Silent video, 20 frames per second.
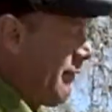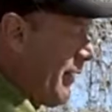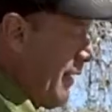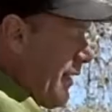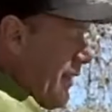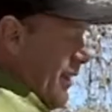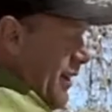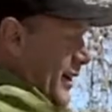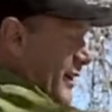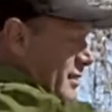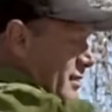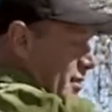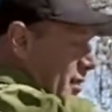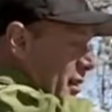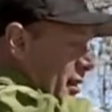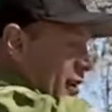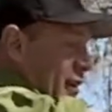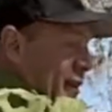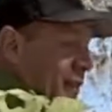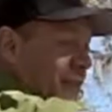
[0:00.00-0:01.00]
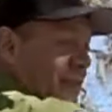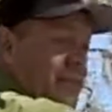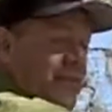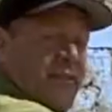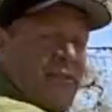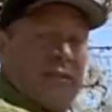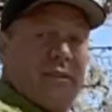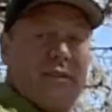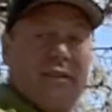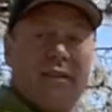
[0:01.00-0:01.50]
like this,
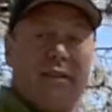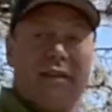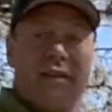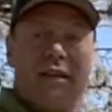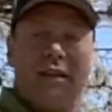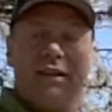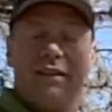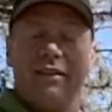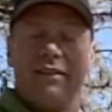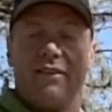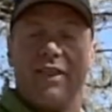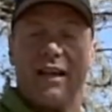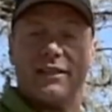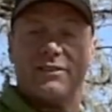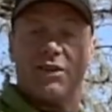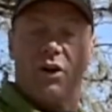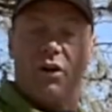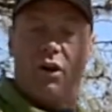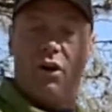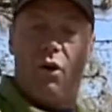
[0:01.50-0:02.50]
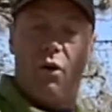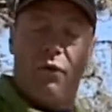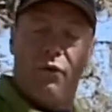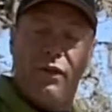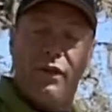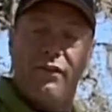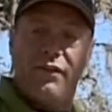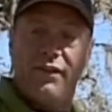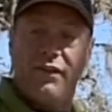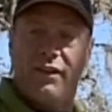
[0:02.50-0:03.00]
that's
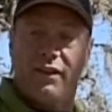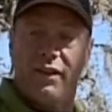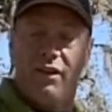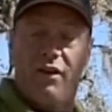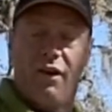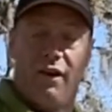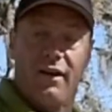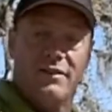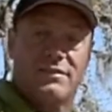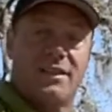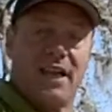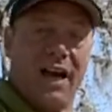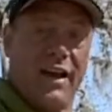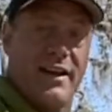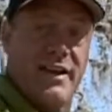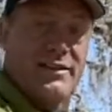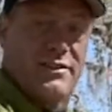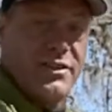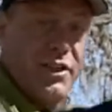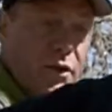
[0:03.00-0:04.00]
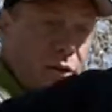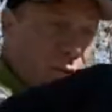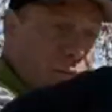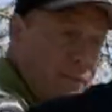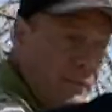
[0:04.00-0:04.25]
only thing that can cause that is you